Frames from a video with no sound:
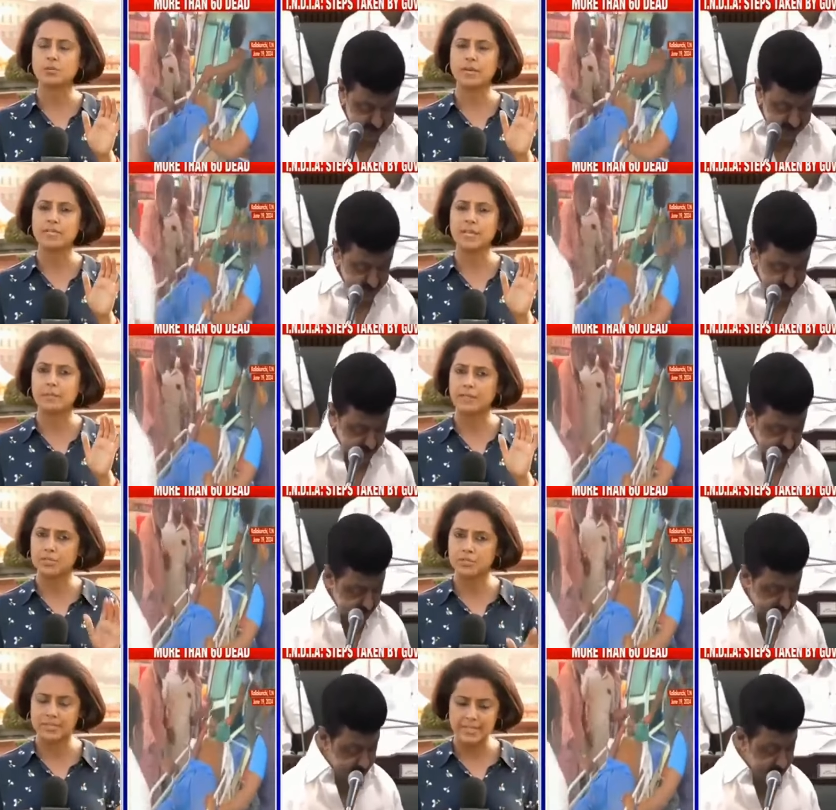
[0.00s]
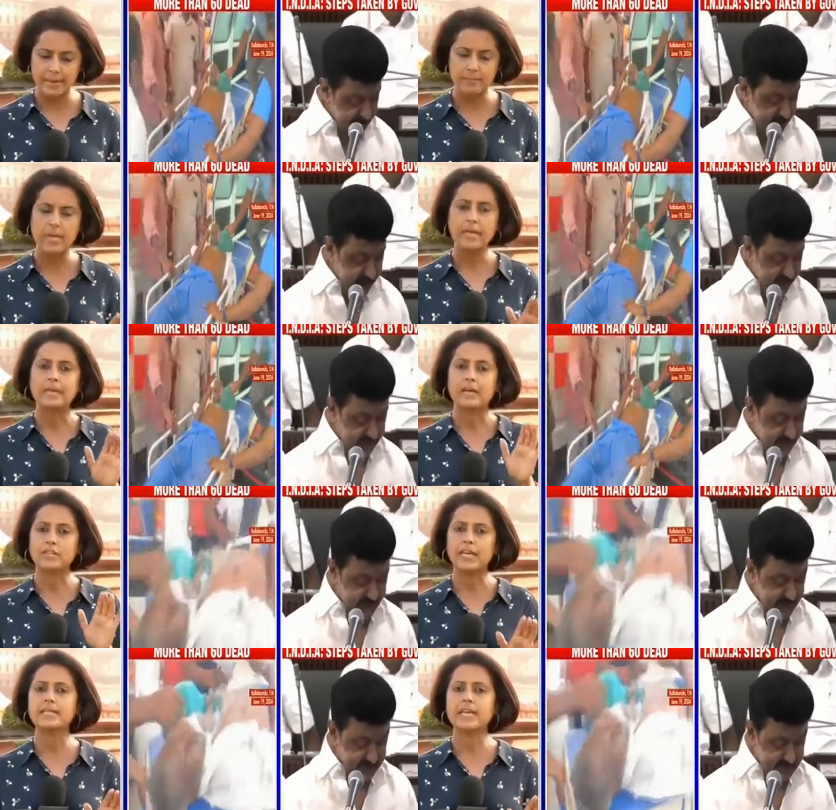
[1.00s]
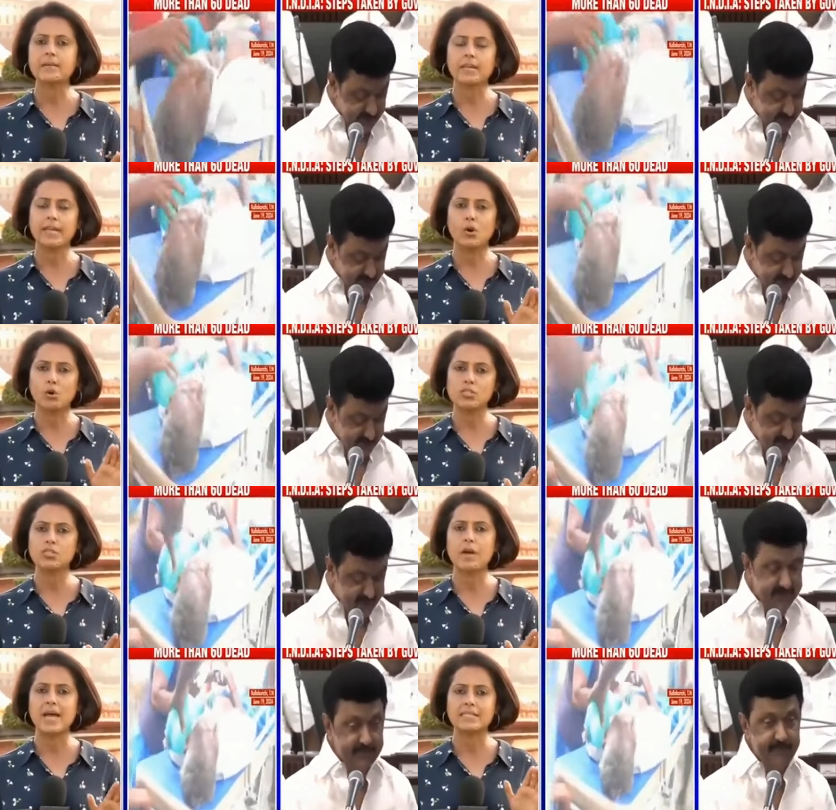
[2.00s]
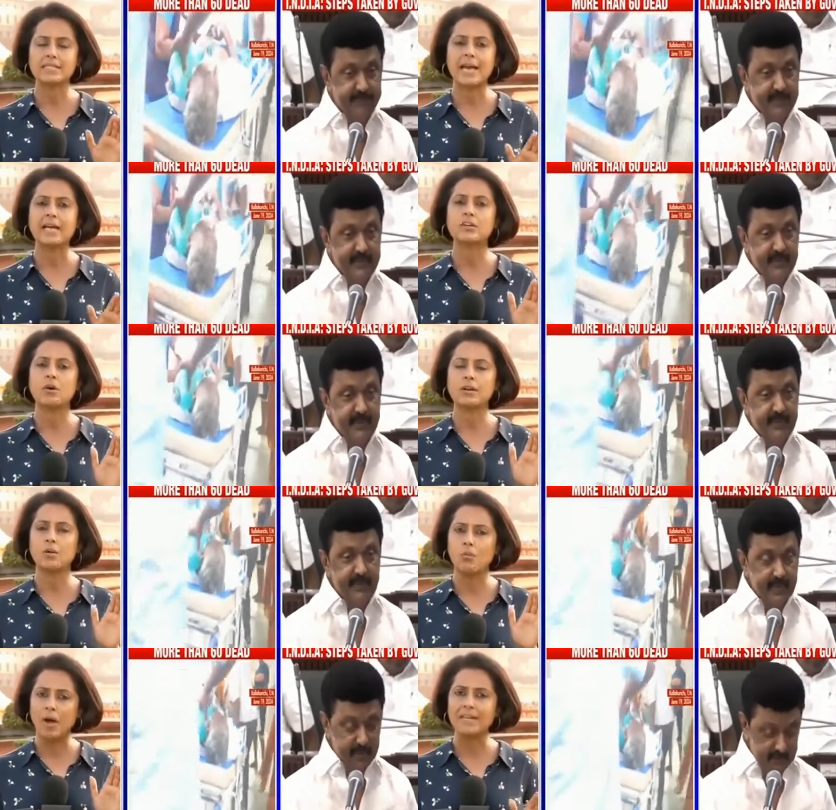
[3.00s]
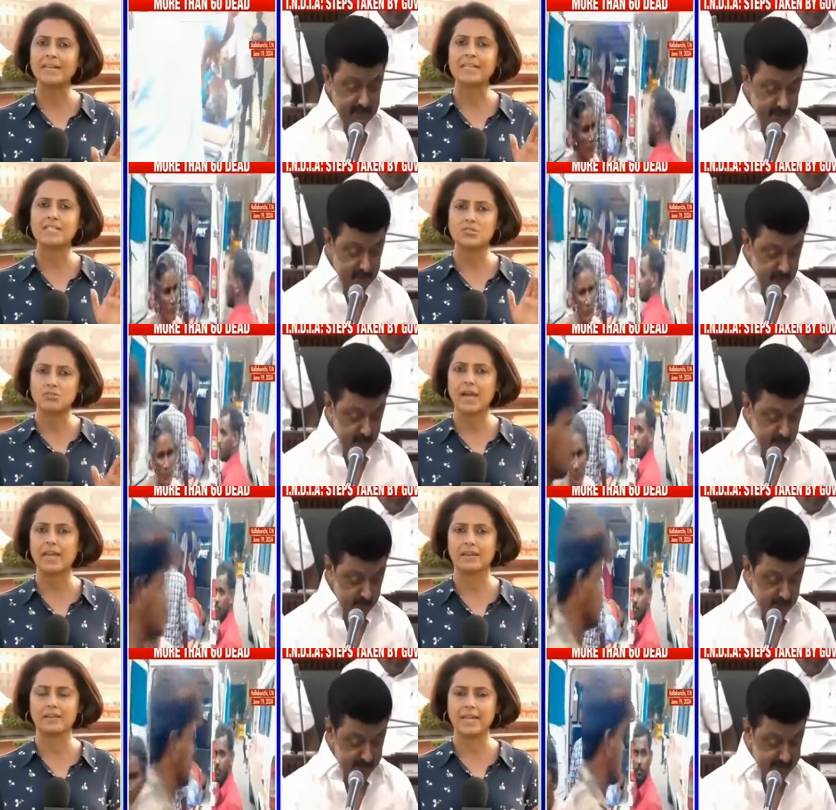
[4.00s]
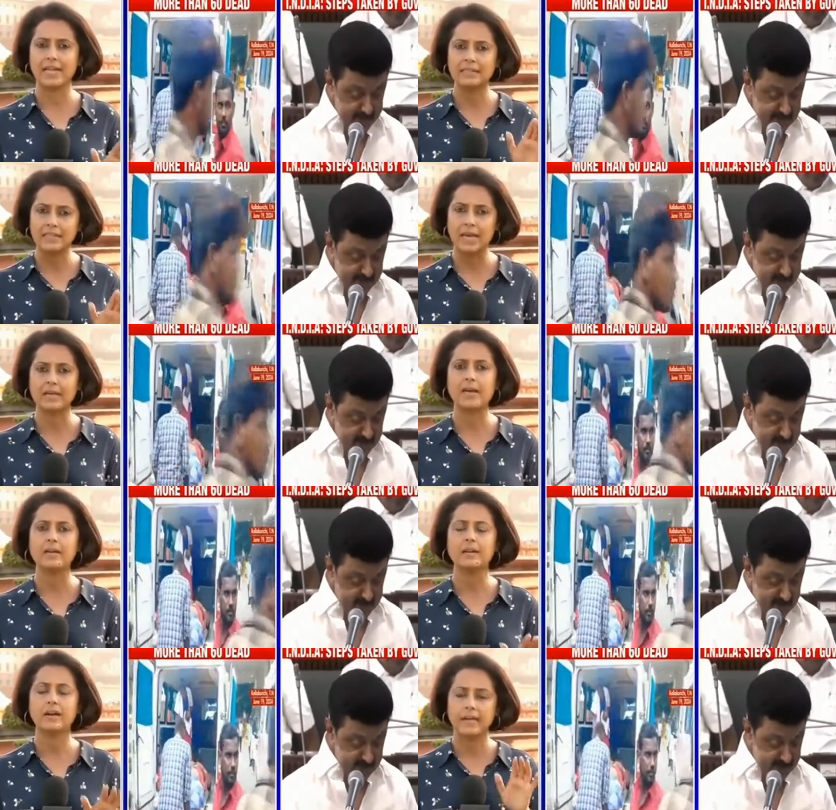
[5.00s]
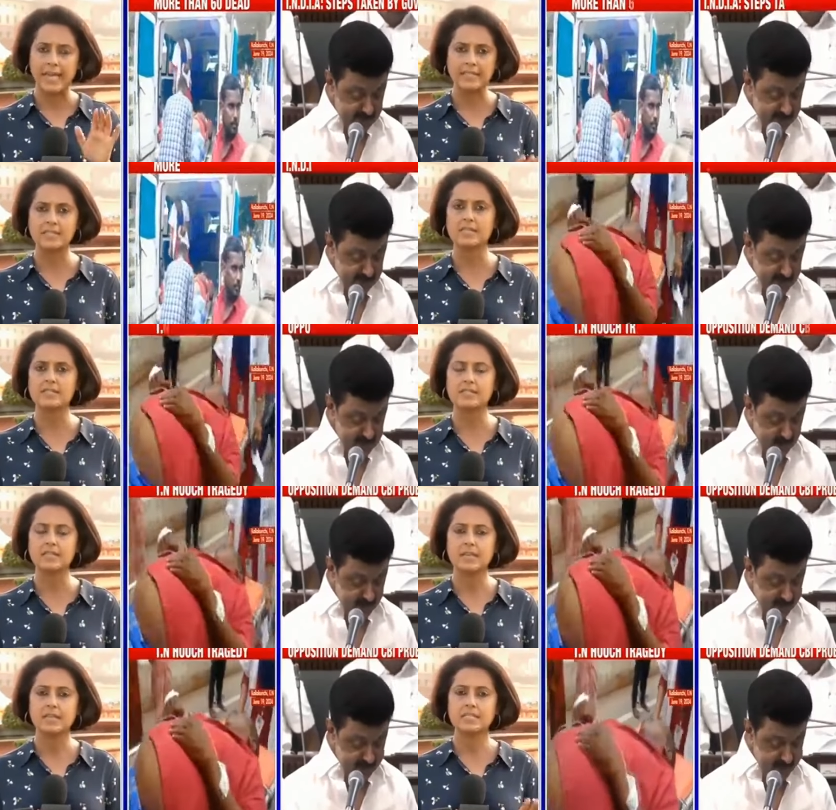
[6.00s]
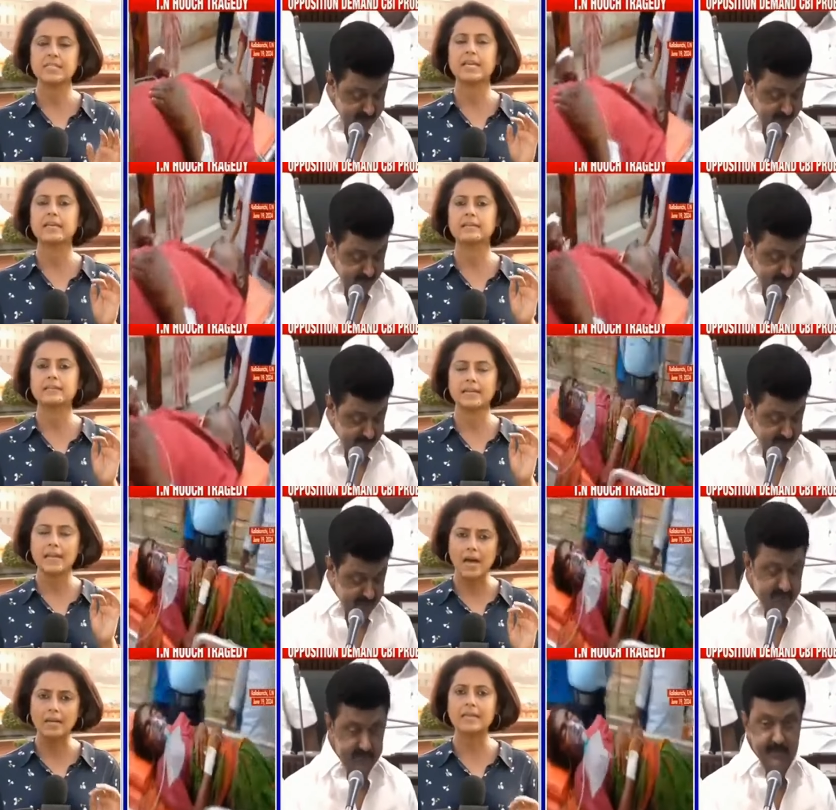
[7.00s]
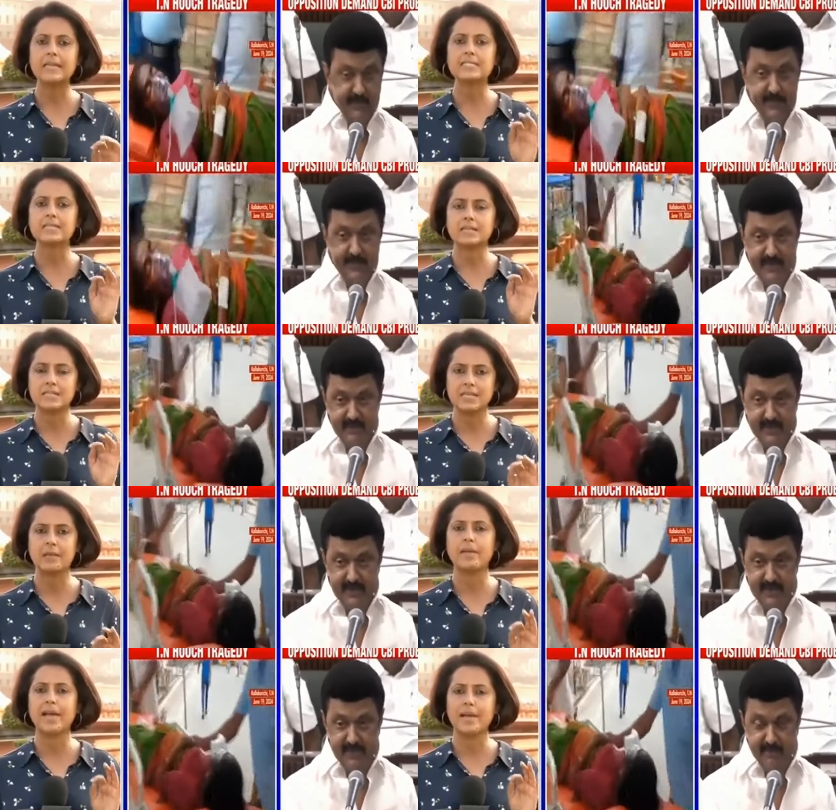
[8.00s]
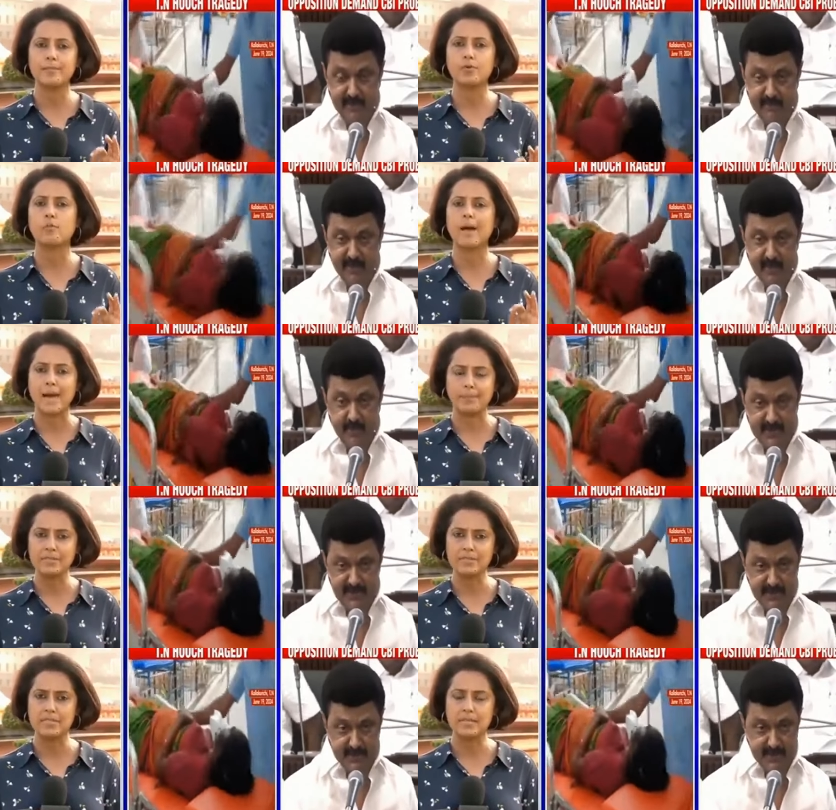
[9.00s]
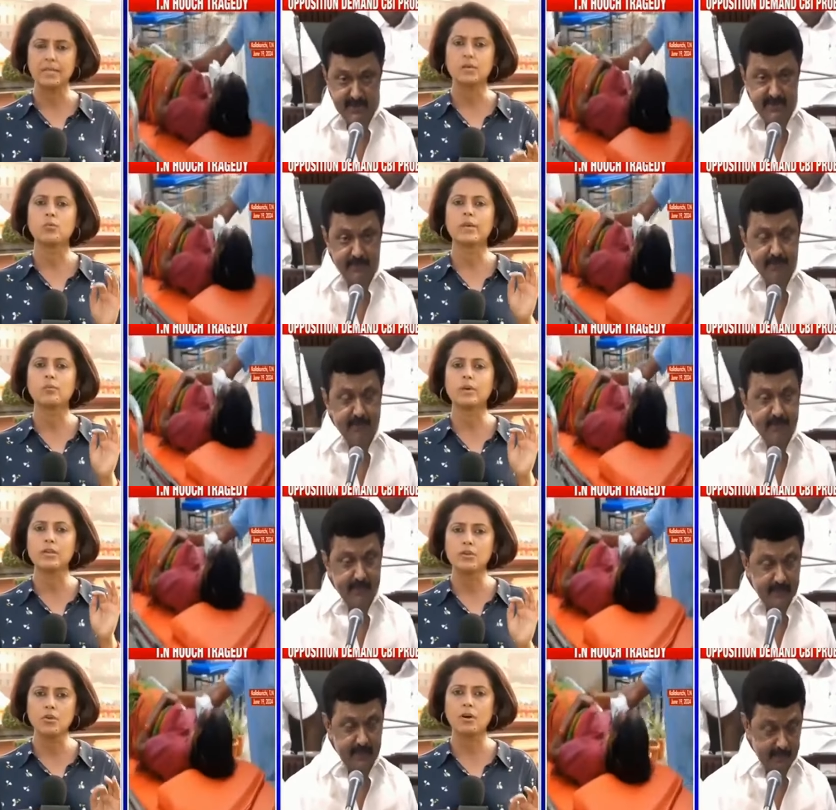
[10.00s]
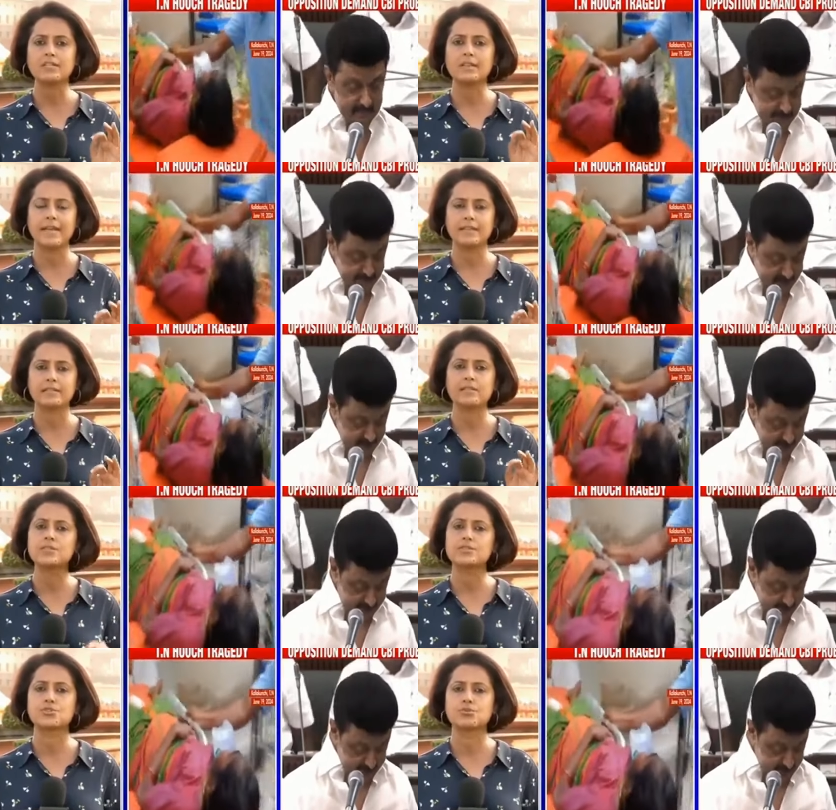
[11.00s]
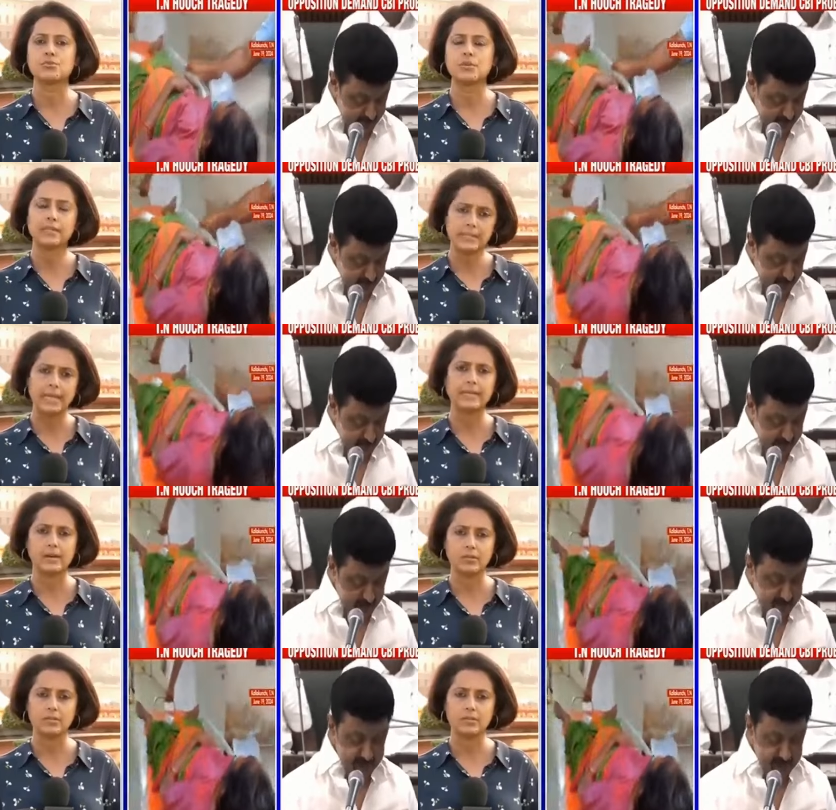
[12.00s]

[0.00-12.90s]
Speaker 1: raising much the same. Now, the ADMK also has sat on a one day strike and a dharna against this, saying that unless a CBI probe happens, we will not let this issue die down.